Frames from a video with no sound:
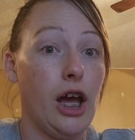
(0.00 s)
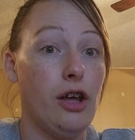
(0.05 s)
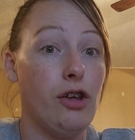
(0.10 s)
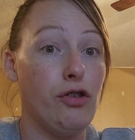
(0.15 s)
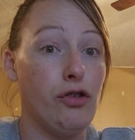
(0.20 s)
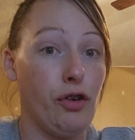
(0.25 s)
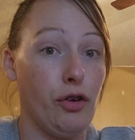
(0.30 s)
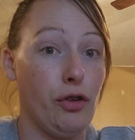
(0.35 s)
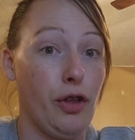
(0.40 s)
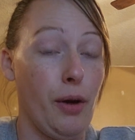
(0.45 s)

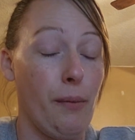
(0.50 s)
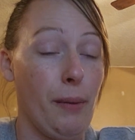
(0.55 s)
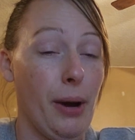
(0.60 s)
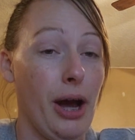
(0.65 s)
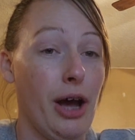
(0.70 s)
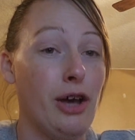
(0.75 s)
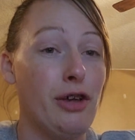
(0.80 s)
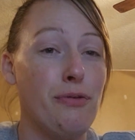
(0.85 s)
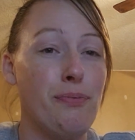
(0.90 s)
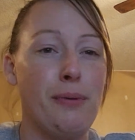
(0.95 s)
so that my
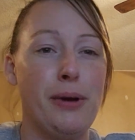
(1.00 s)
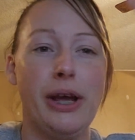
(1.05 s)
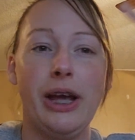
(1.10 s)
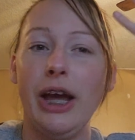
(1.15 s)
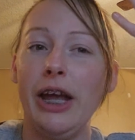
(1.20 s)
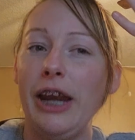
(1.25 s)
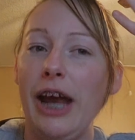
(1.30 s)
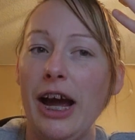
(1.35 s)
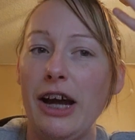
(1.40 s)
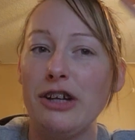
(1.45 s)
husband
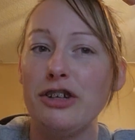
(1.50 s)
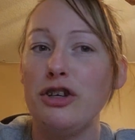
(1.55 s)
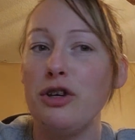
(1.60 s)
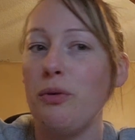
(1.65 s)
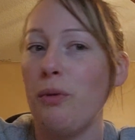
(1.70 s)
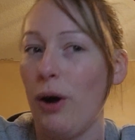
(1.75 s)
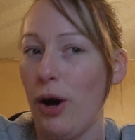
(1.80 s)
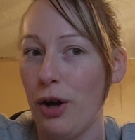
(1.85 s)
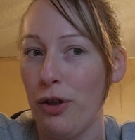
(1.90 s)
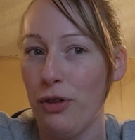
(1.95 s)
can actually
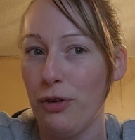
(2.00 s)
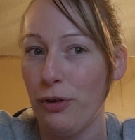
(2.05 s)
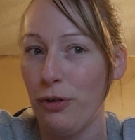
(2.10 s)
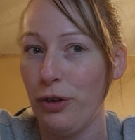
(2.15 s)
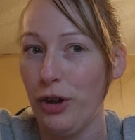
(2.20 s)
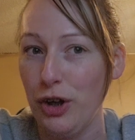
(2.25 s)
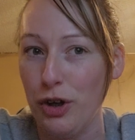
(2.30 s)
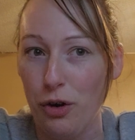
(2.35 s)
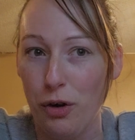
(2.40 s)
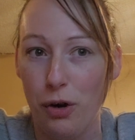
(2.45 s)
walk through
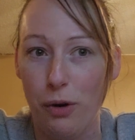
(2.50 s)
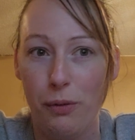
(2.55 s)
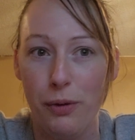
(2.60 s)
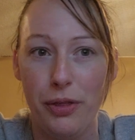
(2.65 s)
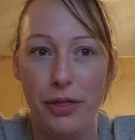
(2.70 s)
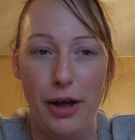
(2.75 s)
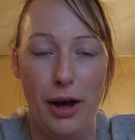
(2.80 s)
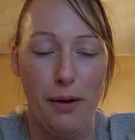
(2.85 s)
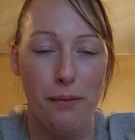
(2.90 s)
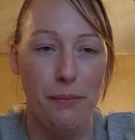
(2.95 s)
the door
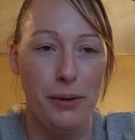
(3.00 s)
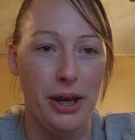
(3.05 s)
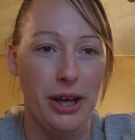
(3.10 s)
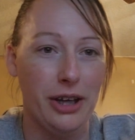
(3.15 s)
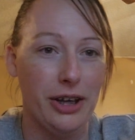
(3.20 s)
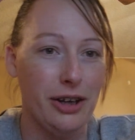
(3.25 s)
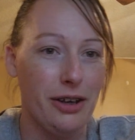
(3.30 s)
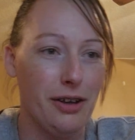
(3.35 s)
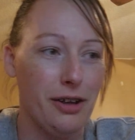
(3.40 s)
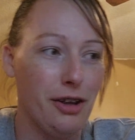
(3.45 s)
without
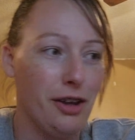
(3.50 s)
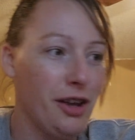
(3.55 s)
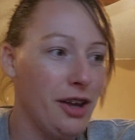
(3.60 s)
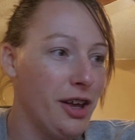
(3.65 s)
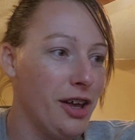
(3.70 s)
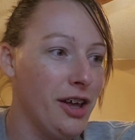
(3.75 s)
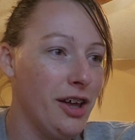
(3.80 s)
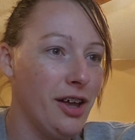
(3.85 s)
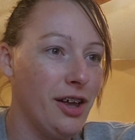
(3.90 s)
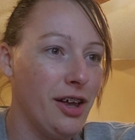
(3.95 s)
being a,
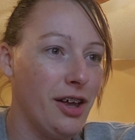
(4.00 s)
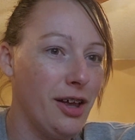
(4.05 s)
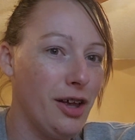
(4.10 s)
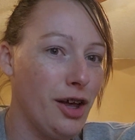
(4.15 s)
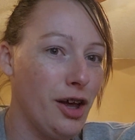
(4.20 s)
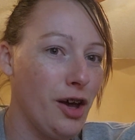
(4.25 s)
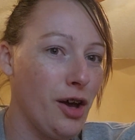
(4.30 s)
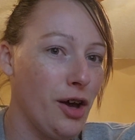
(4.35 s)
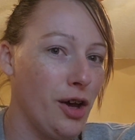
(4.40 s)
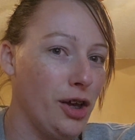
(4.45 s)

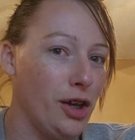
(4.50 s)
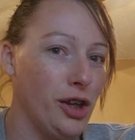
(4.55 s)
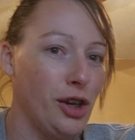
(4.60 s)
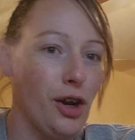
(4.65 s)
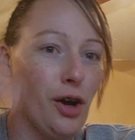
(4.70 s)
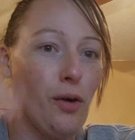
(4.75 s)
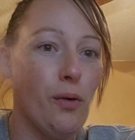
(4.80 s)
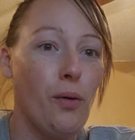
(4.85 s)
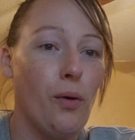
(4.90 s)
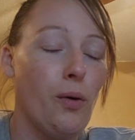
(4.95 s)
you
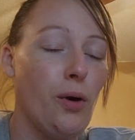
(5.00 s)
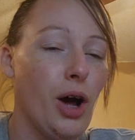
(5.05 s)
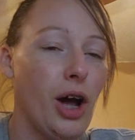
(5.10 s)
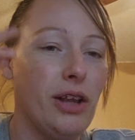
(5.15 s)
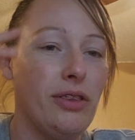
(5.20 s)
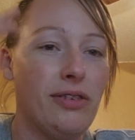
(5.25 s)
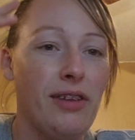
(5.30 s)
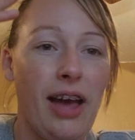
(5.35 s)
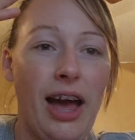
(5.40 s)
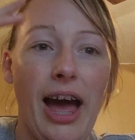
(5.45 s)
know,
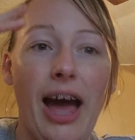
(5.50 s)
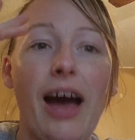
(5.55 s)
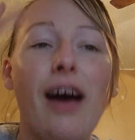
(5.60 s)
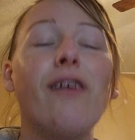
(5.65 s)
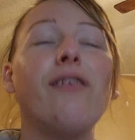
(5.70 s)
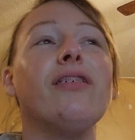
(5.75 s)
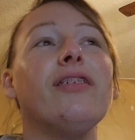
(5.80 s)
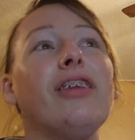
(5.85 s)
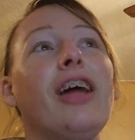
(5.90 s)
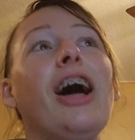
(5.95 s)
attack,
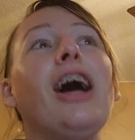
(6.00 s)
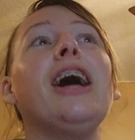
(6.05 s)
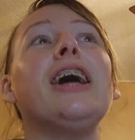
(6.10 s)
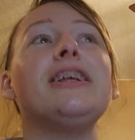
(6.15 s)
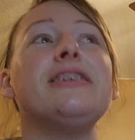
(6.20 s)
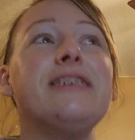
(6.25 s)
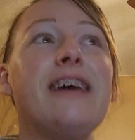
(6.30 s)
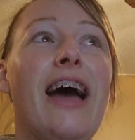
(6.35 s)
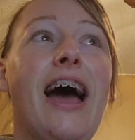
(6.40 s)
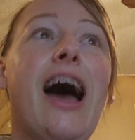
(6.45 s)
well, not
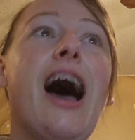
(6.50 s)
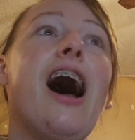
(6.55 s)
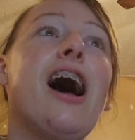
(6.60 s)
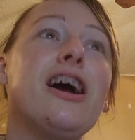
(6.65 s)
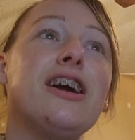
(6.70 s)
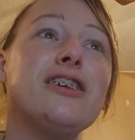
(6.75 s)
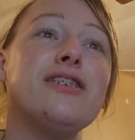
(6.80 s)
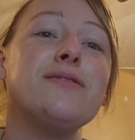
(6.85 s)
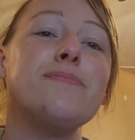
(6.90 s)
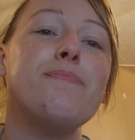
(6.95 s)

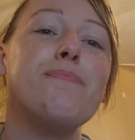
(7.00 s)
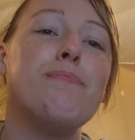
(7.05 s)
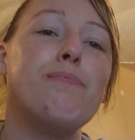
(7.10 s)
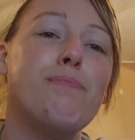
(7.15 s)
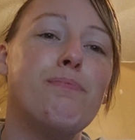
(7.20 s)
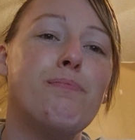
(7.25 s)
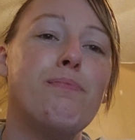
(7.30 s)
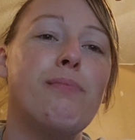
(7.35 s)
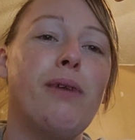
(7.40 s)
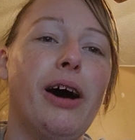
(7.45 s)
attacked,
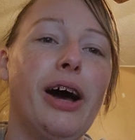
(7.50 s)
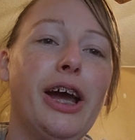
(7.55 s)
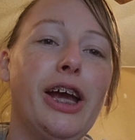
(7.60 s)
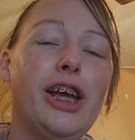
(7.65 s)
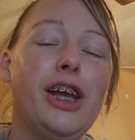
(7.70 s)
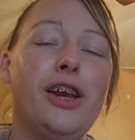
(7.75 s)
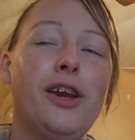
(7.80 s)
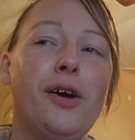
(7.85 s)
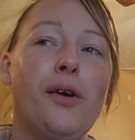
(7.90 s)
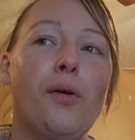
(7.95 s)
but,
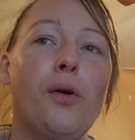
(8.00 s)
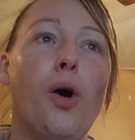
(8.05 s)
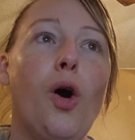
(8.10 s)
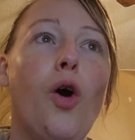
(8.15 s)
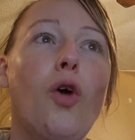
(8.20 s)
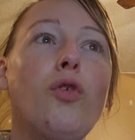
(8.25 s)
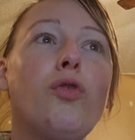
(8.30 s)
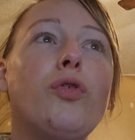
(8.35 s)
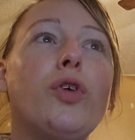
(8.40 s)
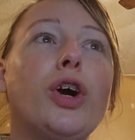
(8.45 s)
you know,
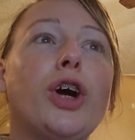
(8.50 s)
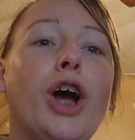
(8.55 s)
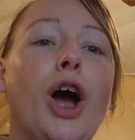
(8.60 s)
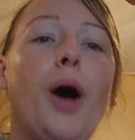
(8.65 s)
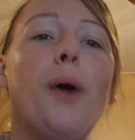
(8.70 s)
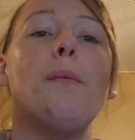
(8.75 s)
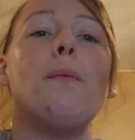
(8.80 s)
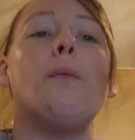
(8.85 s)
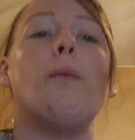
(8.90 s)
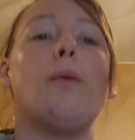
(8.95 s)

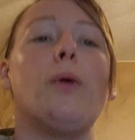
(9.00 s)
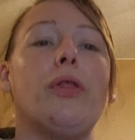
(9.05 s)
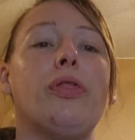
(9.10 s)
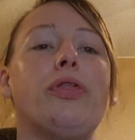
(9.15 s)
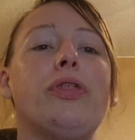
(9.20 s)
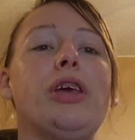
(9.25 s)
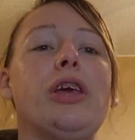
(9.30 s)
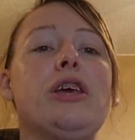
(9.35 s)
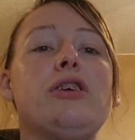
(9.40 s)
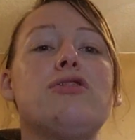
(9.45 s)
overcome
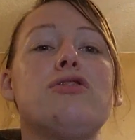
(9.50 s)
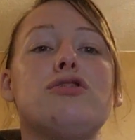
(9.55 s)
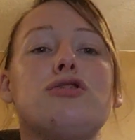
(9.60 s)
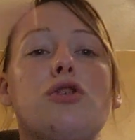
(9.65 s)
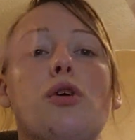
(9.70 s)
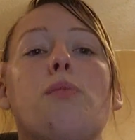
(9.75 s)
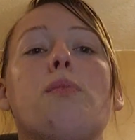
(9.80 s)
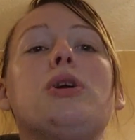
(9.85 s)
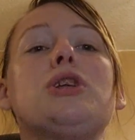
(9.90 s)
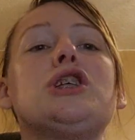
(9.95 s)
with the
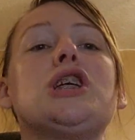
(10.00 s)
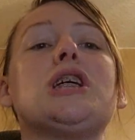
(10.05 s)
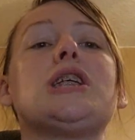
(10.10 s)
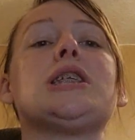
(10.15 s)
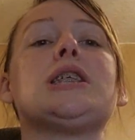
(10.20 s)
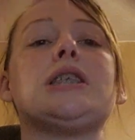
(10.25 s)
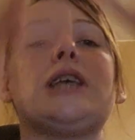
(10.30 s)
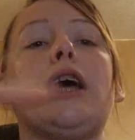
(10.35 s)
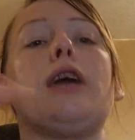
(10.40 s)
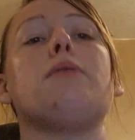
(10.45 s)
so much
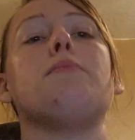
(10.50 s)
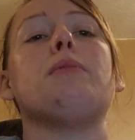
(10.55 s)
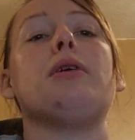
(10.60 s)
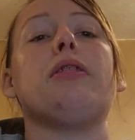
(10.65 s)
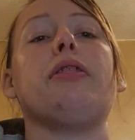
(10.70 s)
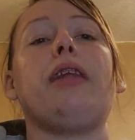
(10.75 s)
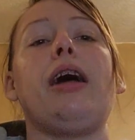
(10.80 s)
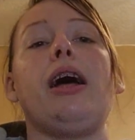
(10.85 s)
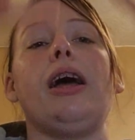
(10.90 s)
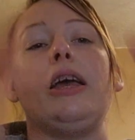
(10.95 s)

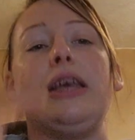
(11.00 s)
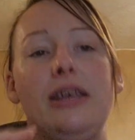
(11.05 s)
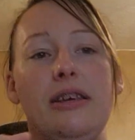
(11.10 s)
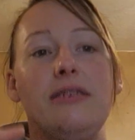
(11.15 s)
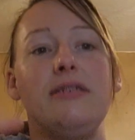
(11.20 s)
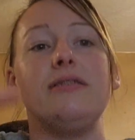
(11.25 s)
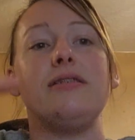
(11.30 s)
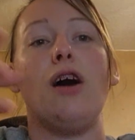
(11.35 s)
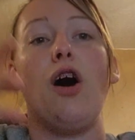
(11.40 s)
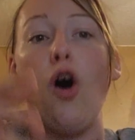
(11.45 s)
excitement that
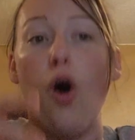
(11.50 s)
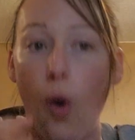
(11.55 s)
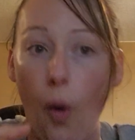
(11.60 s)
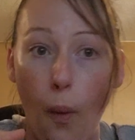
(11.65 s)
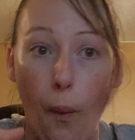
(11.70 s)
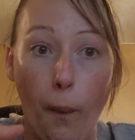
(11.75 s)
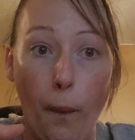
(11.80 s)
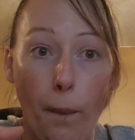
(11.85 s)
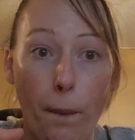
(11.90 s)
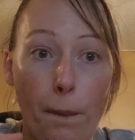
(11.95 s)
he's
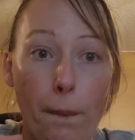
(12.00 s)
home.